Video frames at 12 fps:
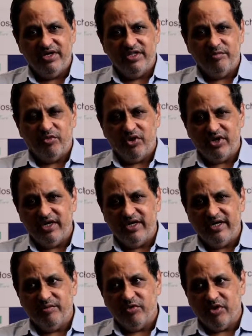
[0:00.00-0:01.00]
that the
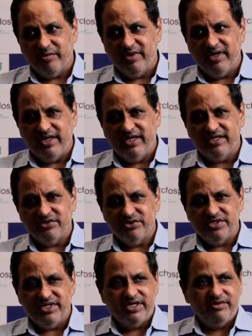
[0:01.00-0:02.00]
mortality and morbidity
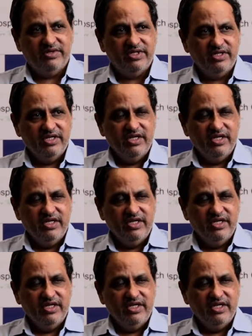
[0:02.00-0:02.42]
associated with